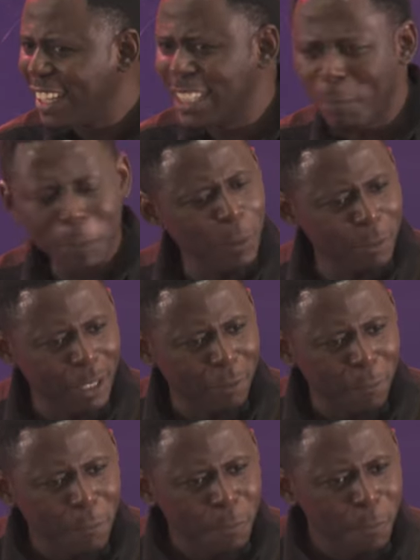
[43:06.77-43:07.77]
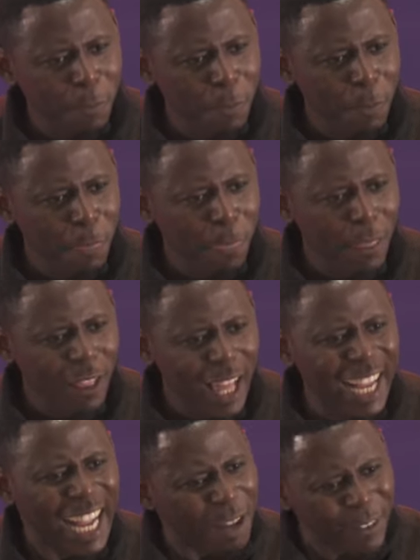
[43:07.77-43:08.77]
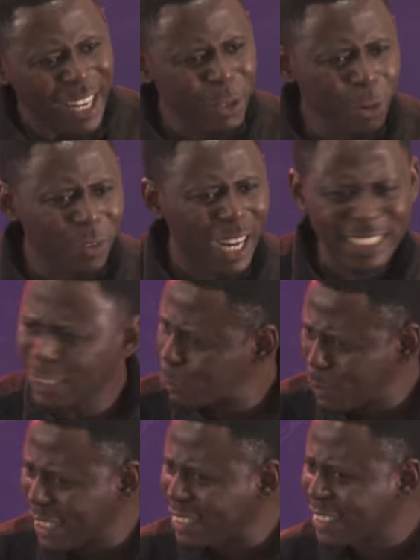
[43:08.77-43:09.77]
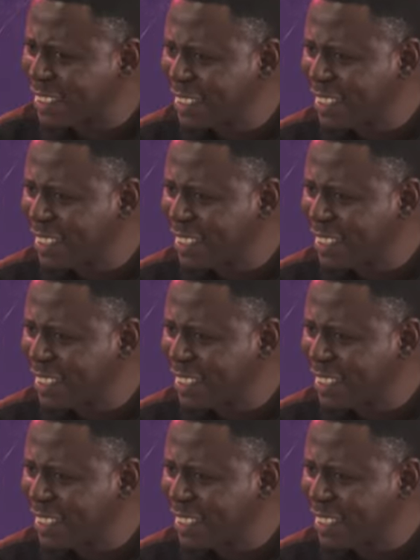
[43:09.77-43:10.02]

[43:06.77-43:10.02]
It's a big problem. I can have over. as a student.